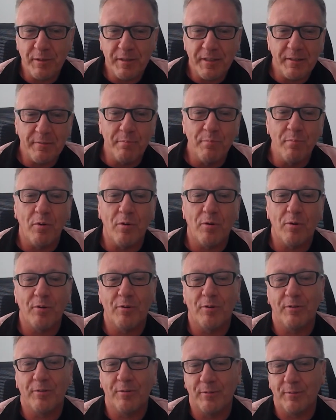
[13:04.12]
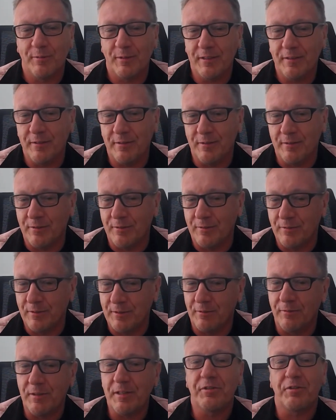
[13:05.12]
need more
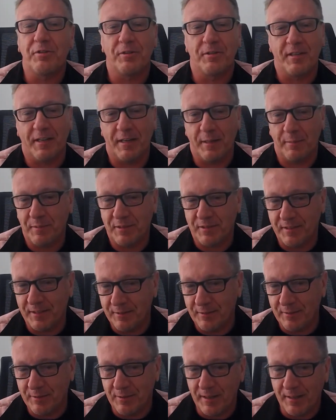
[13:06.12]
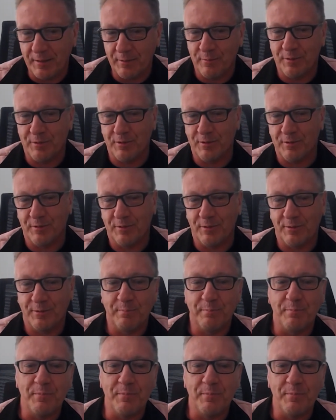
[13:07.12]
richer types than the languages,